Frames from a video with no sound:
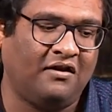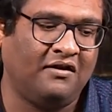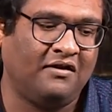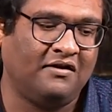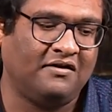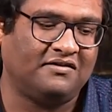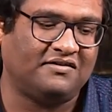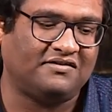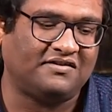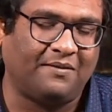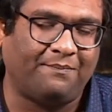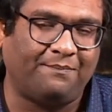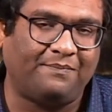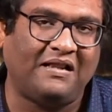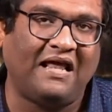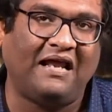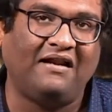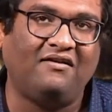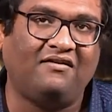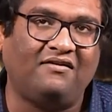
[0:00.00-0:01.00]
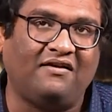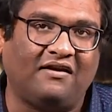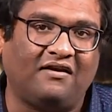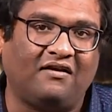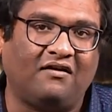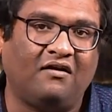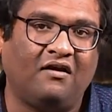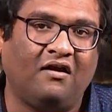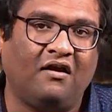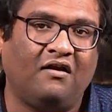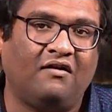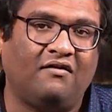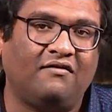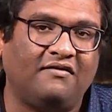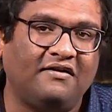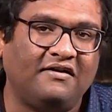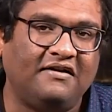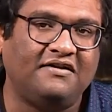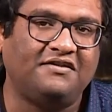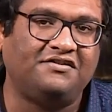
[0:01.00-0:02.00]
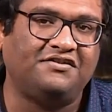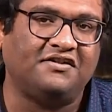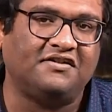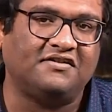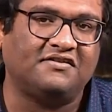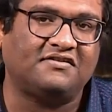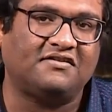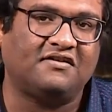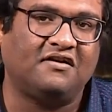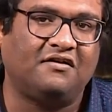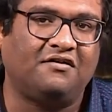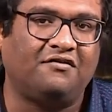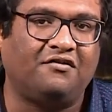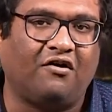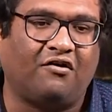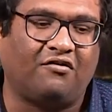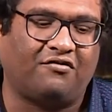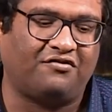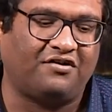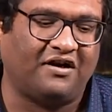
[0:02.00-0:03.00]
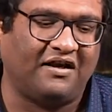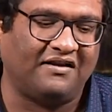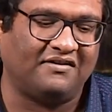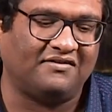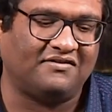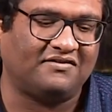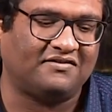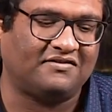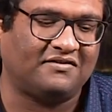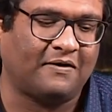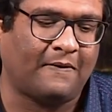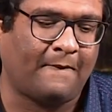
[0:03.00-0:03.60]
supplanting religious doctrines.